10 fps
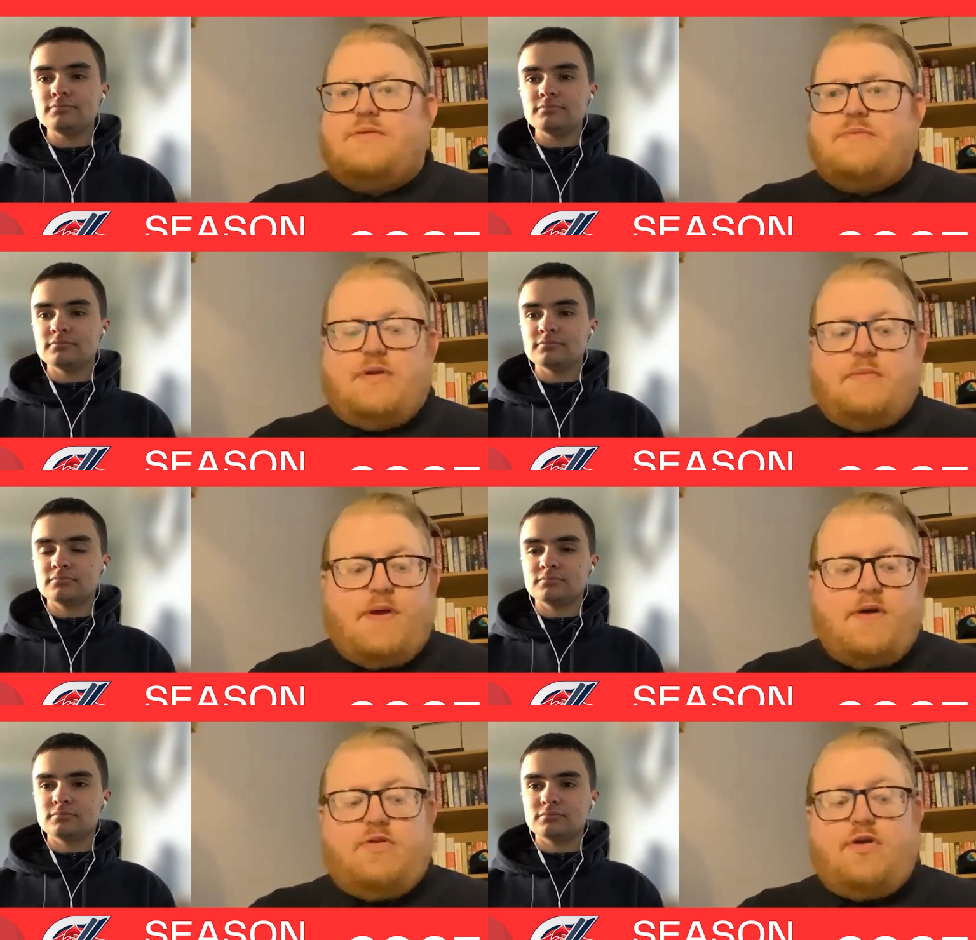Speaker 1: that we could
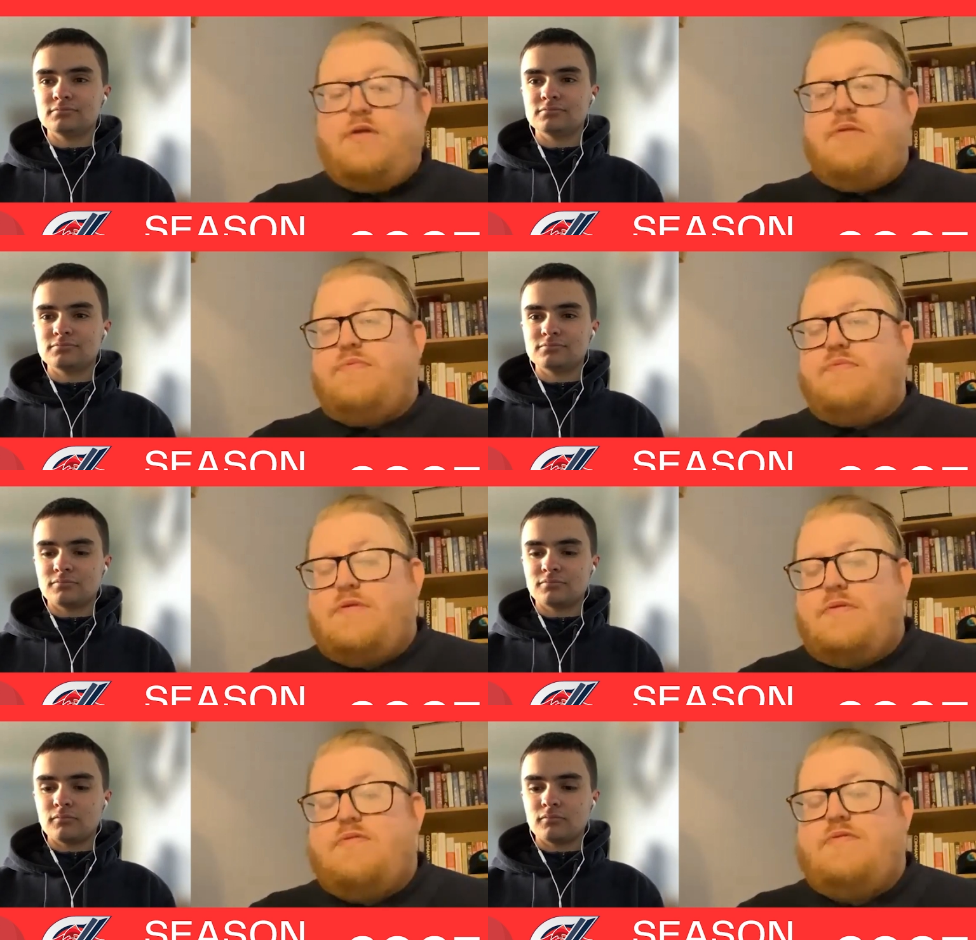build on,
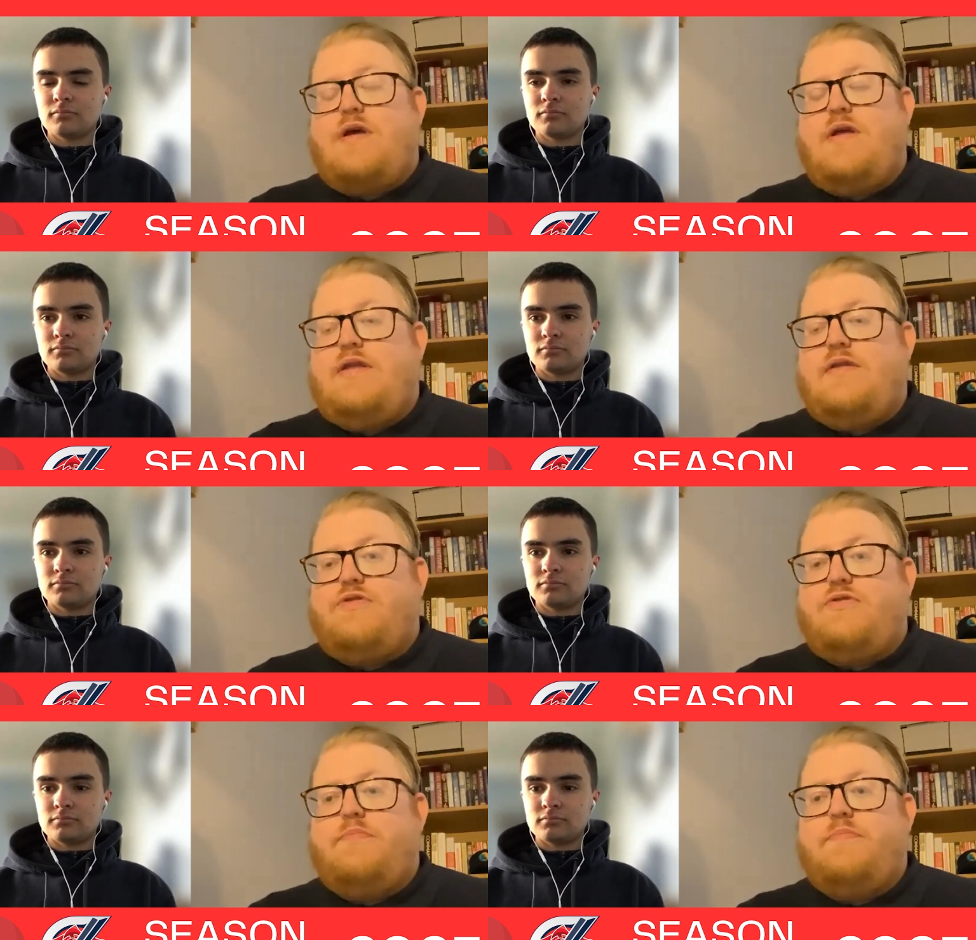certain
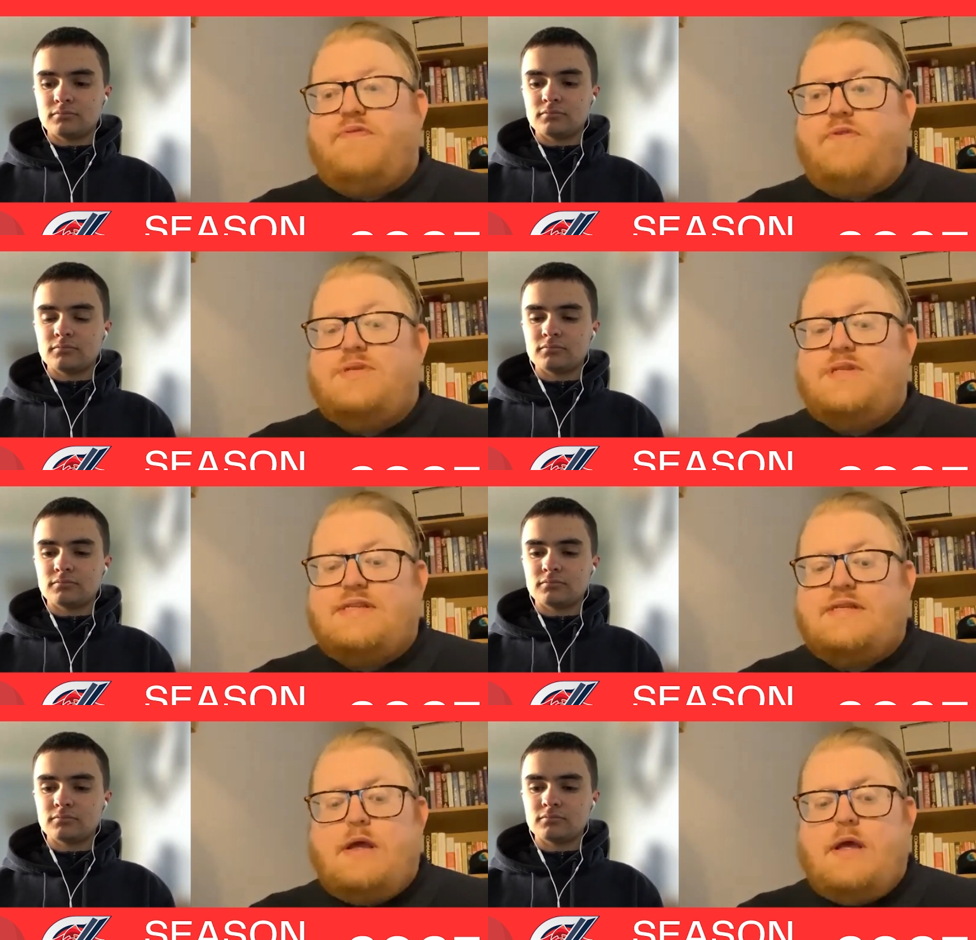individual performances.